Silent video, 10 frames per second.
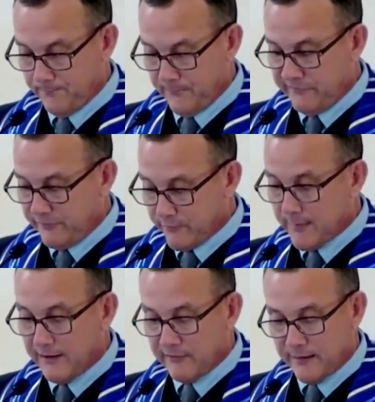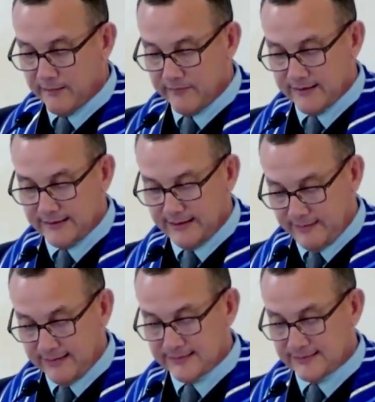She reminds me of the in
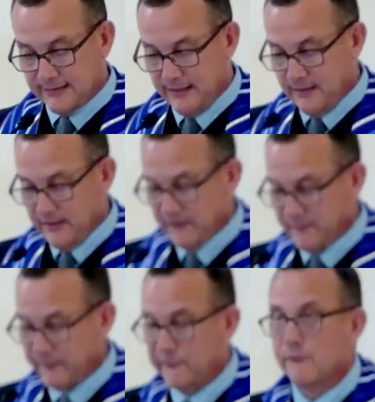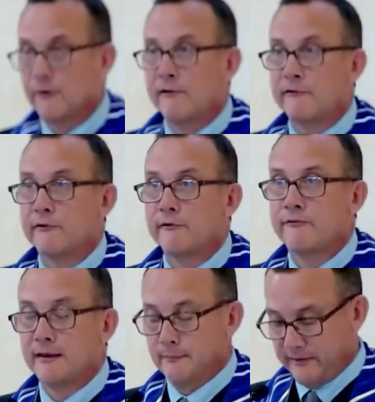this of Mr. Rogers'
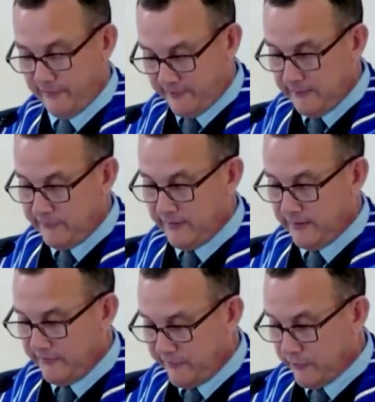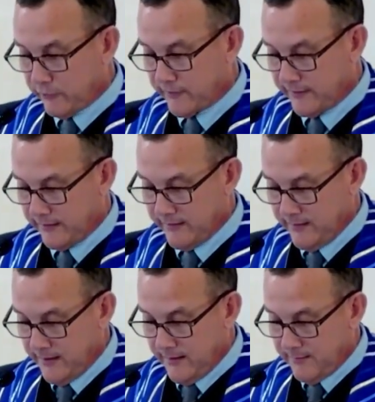famous teaching to children,
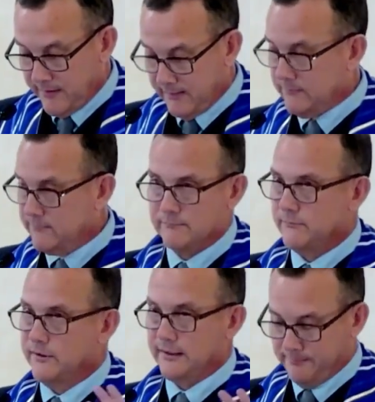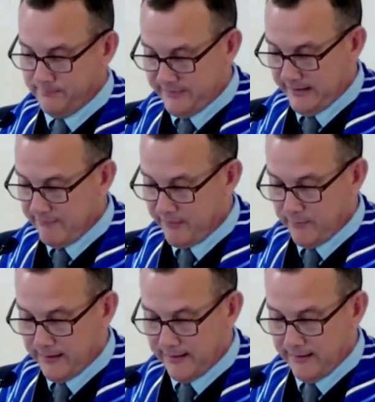but really to
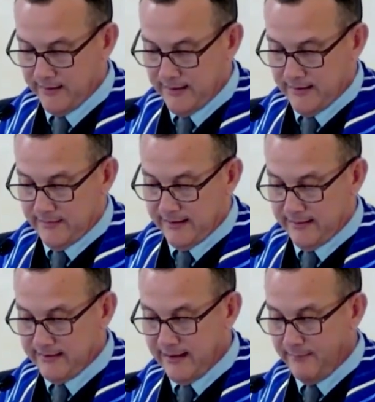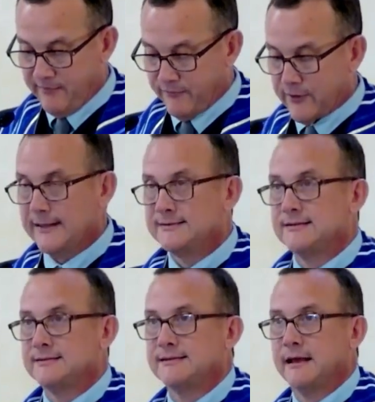everyone, that in times of
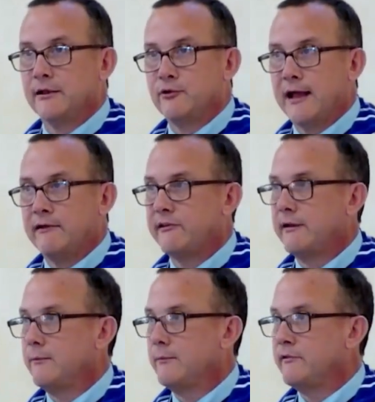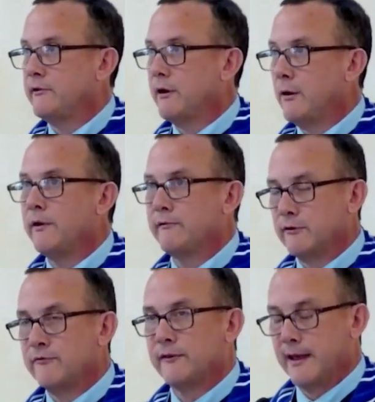crisis and tragedy, we should always
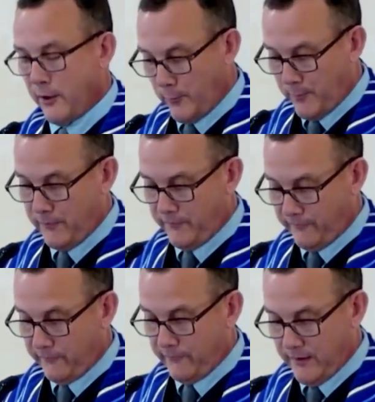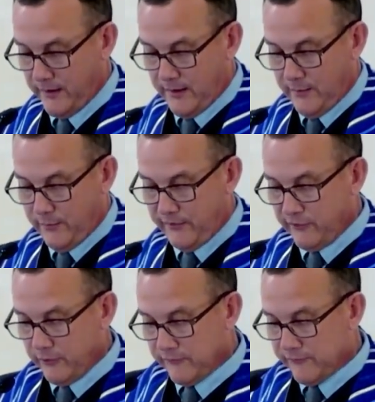look for the helpers. We
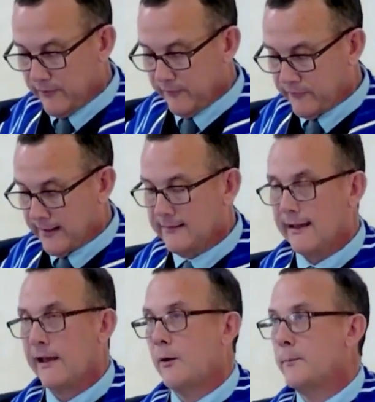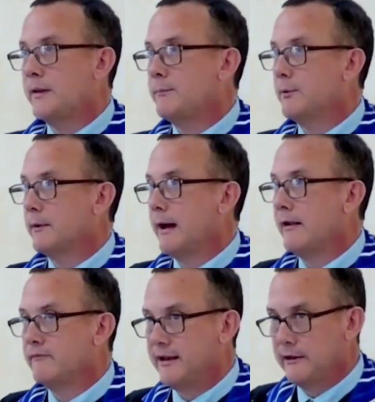should look for those trying to help people out
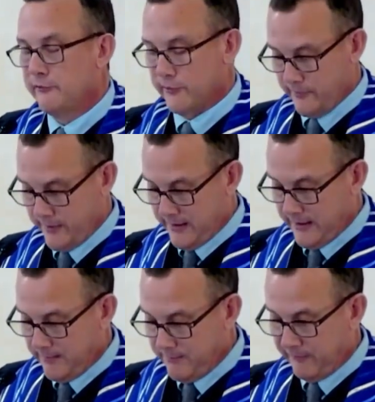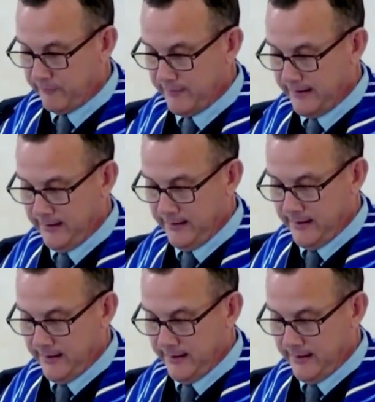of danger and misery.